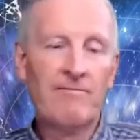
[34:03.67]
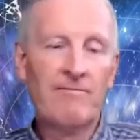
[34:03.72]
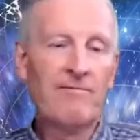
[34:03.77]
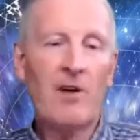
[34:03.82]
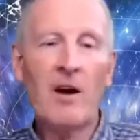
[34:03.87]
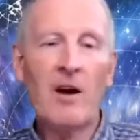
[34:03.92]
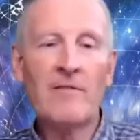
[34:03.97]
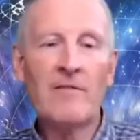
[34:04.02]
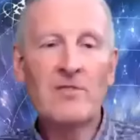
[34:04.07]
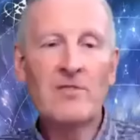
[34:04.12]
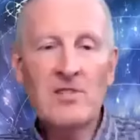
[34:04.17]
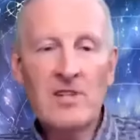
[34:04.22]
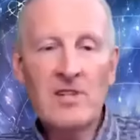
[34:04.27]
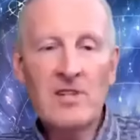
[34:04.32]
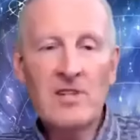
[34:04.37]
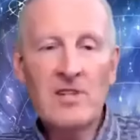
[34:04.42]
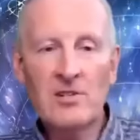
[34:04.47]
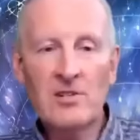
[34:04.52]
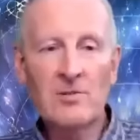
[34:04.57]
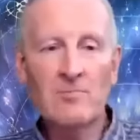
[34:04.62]
five or
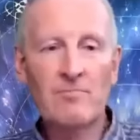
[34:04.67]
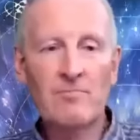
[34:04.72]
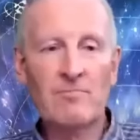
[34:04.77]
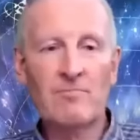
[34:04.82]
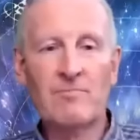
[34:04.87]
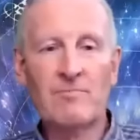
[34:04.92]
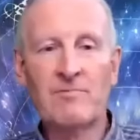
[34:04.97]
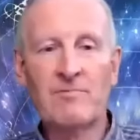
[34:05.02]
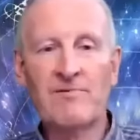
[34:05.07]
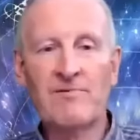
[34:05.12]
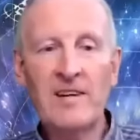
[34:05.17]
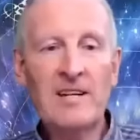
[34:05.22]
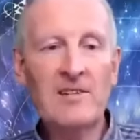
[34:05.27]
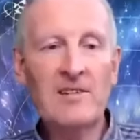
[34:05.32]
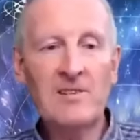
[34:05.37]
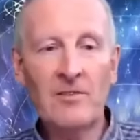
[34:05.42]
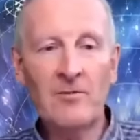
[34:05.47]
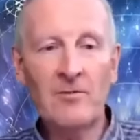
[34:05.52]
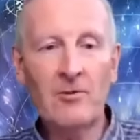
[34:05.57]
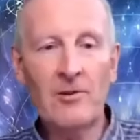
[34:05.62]
six
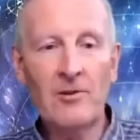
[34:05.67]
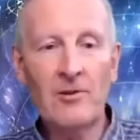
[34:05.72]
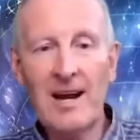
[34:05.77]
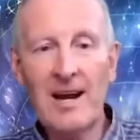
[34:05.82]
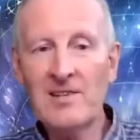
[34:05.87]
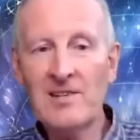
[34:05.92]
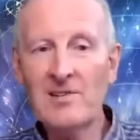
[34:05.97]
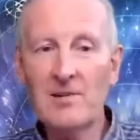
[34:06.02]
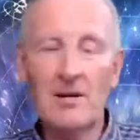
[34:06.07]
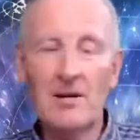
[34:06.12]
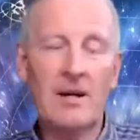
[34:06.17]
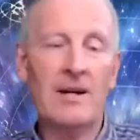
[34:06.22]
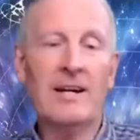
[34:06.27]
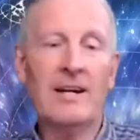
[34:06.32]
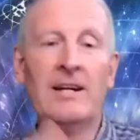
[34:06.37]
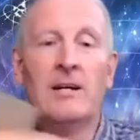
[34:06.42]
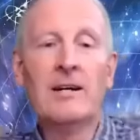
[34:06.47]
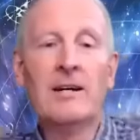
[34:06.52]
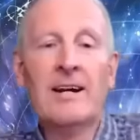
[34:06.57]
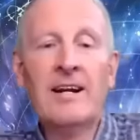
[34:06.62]
feet of grass
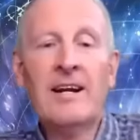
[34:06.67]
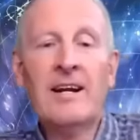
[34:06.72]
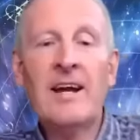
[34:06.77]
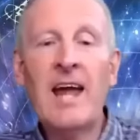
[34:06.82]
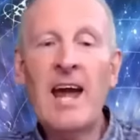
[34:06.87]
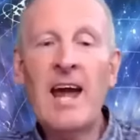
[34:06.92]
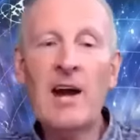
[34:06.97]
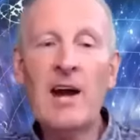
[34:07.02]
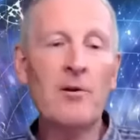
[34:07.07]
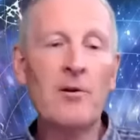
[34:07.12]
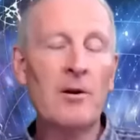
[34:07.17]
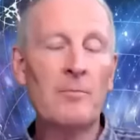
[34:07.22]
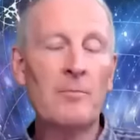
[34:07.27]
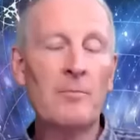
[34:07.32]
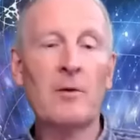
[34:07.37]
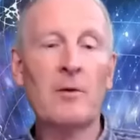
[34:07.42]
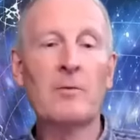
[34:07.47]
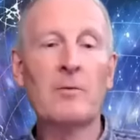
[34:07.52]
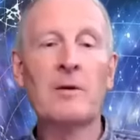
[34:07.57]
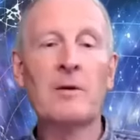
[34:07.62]
in a, in an area
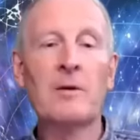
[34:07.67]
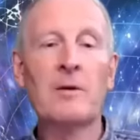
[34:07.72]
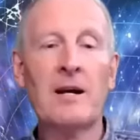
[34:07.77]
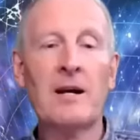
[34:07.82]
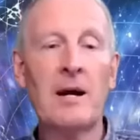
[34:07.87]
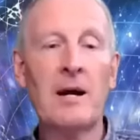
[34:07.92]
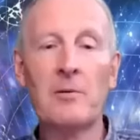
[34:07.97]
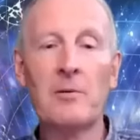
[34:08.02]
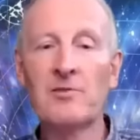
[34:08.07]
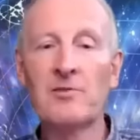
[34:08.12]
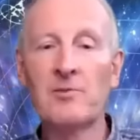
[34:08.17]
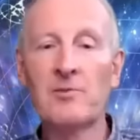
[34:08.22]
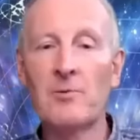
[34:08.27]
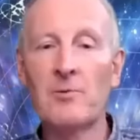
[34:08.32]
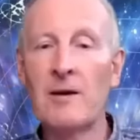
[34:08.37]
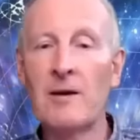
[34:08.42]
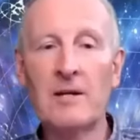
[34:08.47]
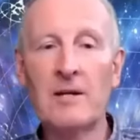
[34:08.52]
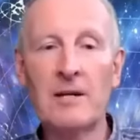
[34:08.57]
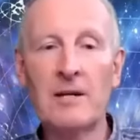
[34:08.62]
probably a couple of
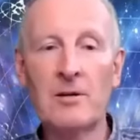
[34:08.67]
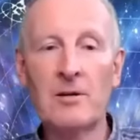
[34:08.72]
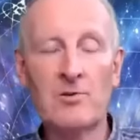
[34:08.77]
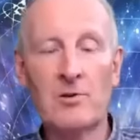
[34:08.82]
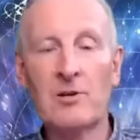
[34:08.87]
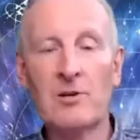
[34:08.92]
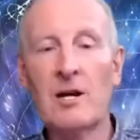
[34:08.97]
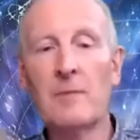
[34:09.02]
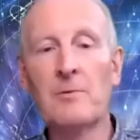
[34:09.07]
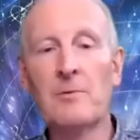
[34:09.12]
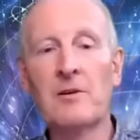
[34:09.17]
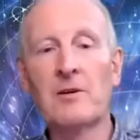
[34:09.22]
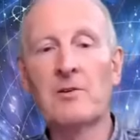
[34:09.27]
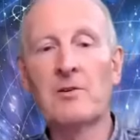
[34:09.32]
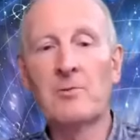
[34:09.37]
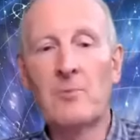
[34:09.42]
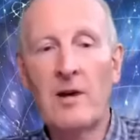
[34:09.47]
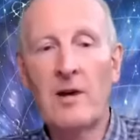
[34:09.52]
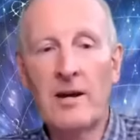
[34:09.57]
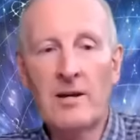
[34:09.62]
square meters, a couple of
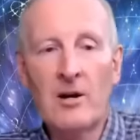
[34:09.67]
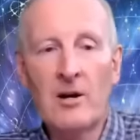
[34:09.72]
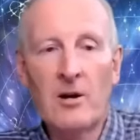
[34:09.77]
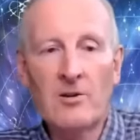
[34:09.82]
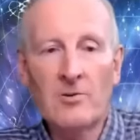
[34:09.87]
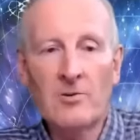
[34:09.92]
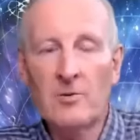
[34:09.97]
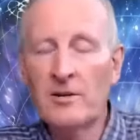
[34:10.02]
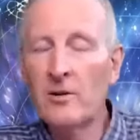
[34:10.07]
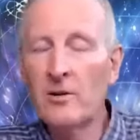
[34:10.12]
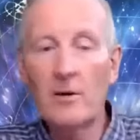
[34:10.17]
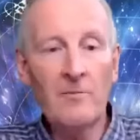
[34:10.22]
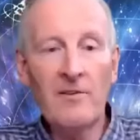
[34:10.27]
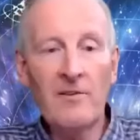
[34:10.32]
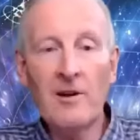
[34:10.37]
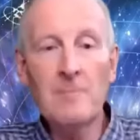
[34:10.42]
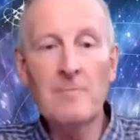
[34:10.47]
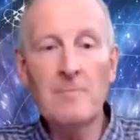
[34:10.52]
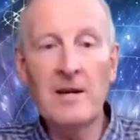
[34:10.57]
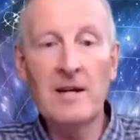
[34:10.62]
square yards away, not
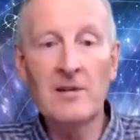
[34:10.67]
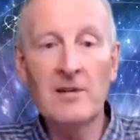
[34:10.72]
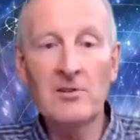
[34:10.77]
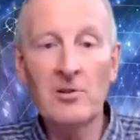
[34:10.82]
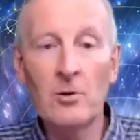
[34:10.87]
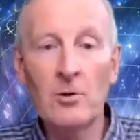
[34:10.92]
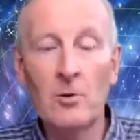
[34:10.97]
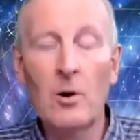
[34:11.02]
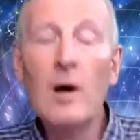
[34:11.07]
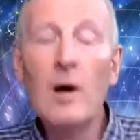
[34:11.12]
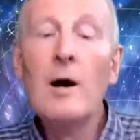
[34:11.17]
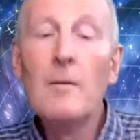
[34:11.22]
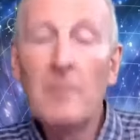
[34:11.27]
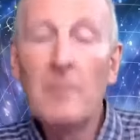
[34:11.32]
very big at all.